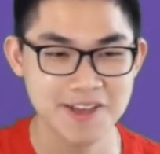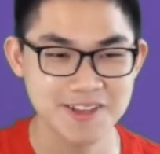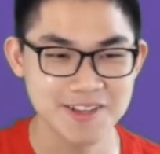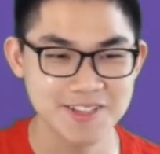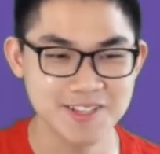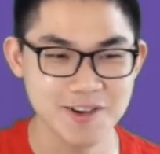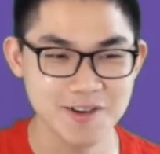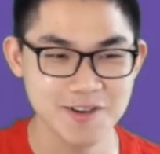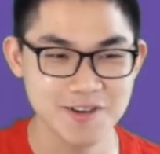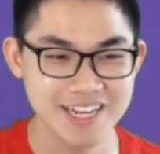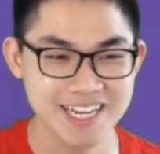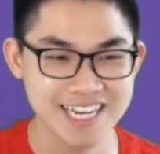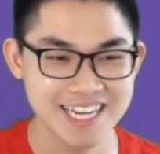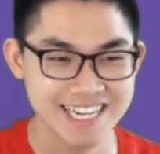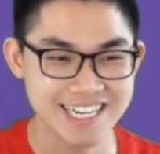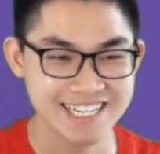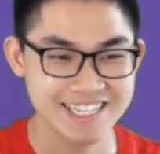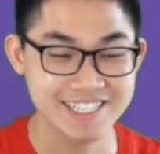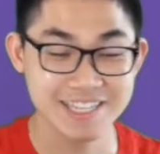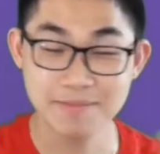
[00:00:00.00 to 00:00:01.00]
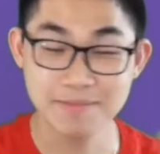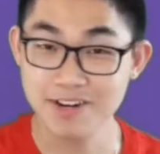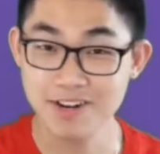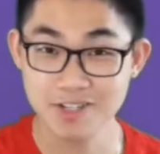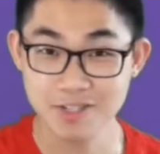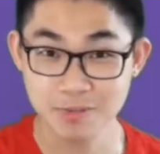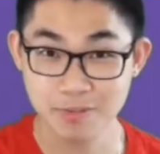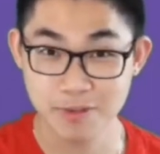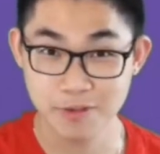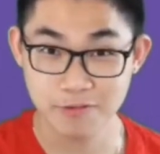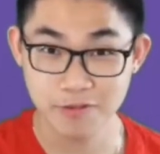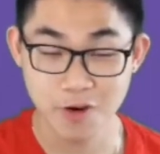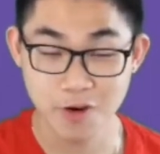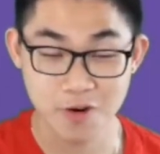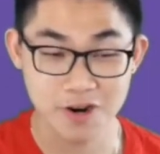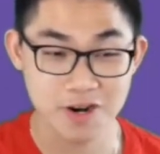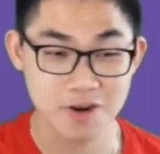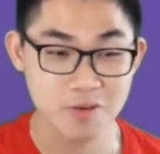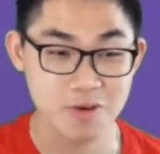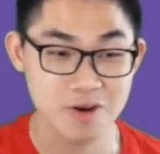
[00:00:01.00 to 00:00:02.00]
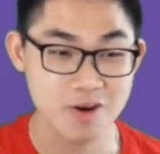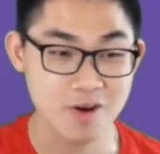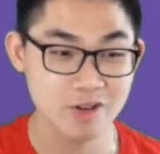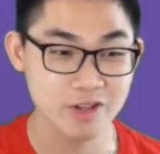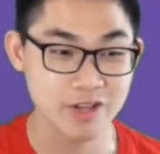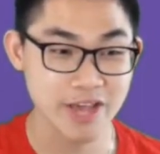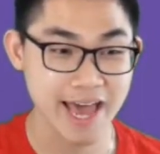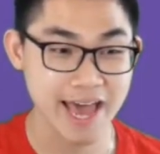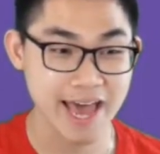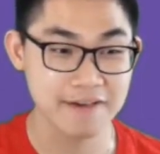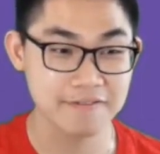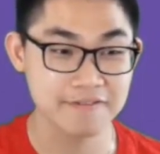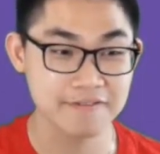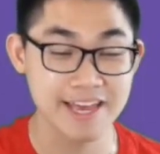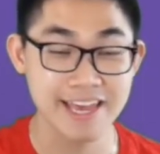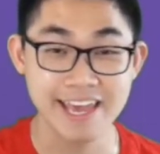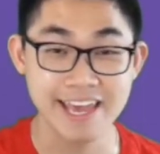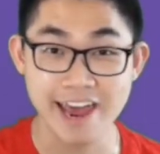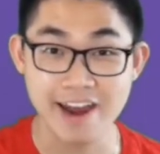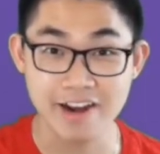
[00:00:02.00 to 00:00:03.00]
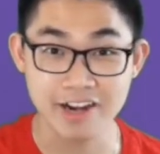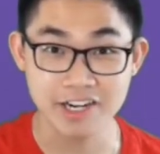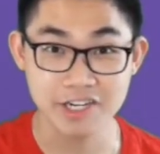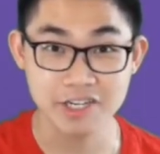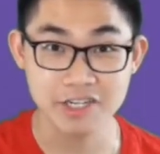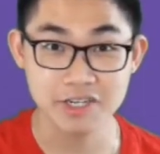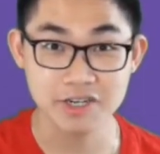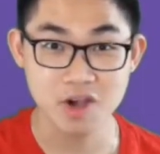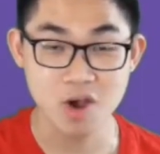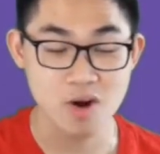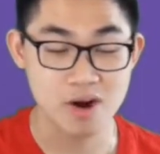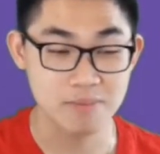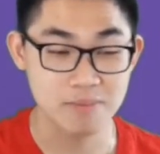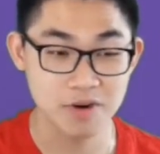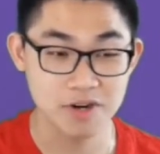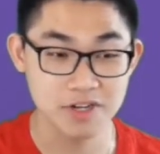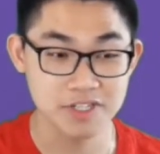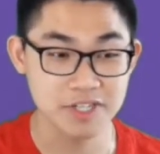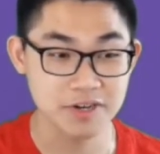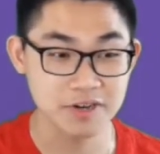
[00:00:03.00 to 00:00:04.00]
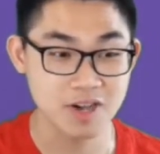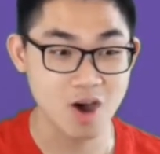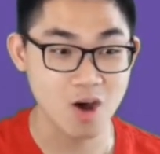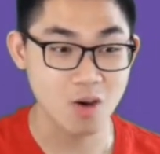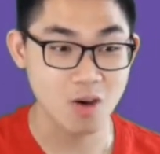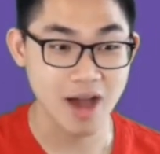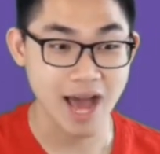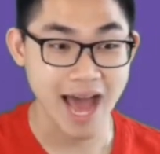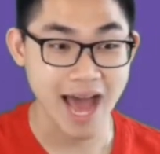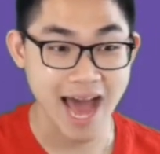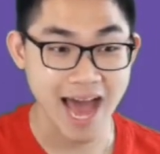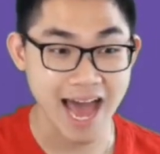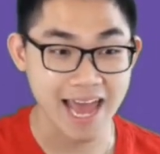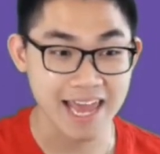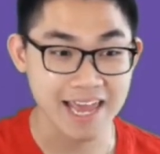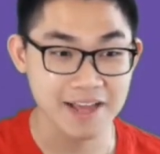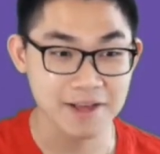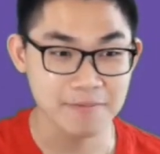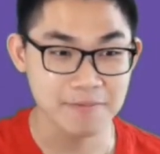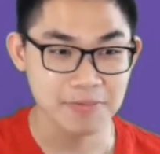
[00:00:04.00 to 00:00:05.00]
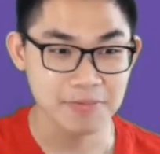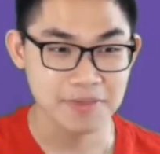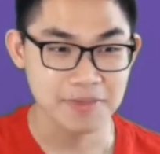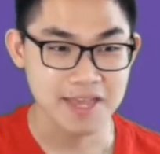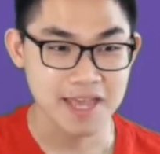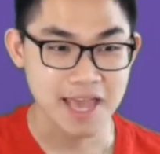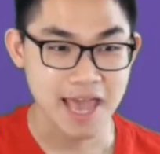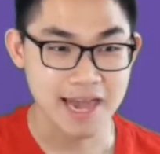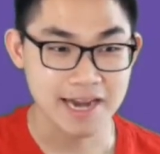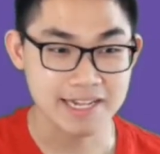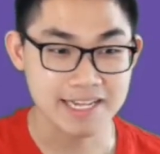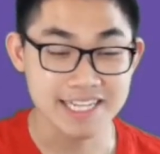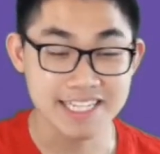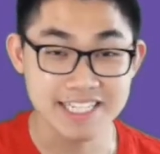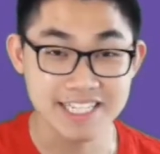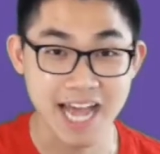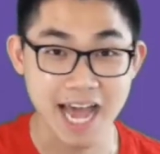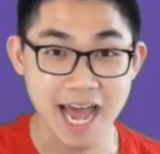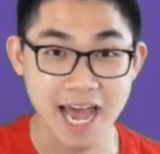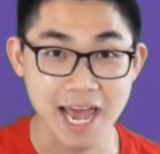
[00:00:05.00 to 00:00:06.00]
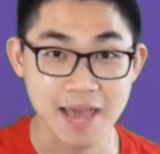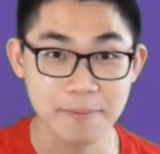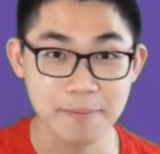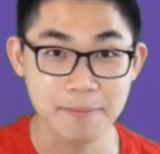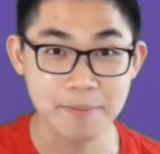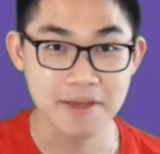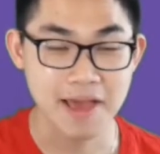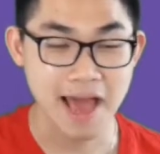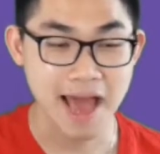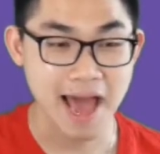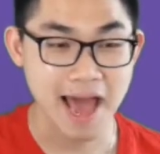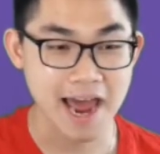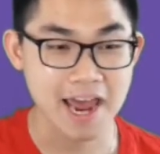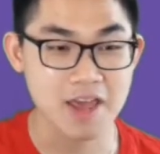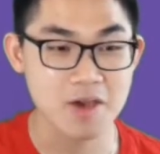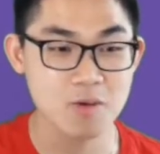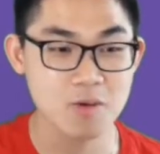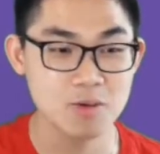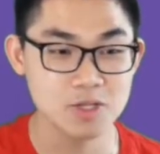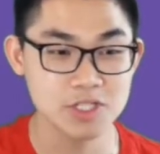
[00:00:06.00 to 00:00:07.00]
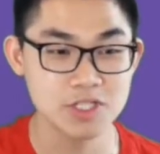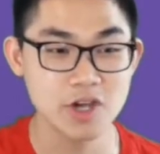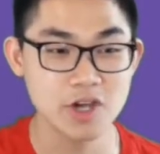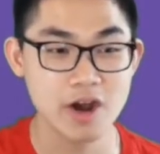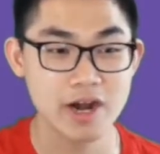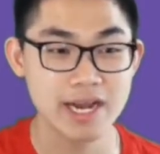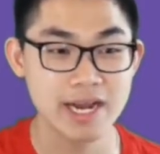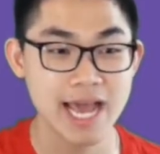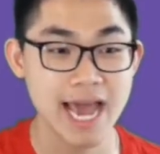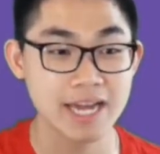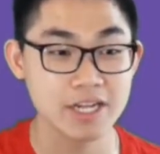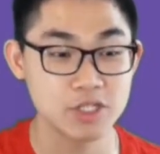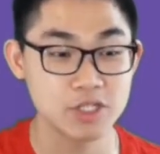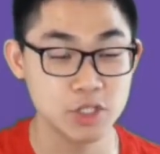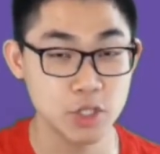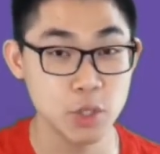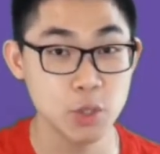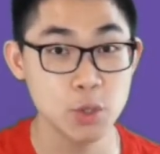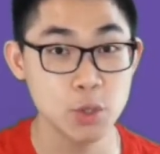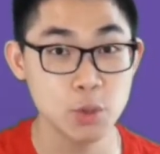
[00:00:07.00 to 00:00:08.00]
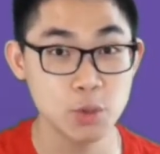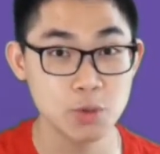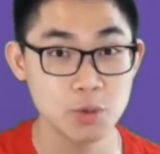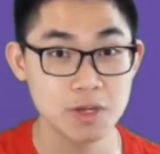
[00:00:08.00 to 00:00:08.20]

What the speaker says: So similar to before, we're going to have a character or a person called I, and this time I will start at 2.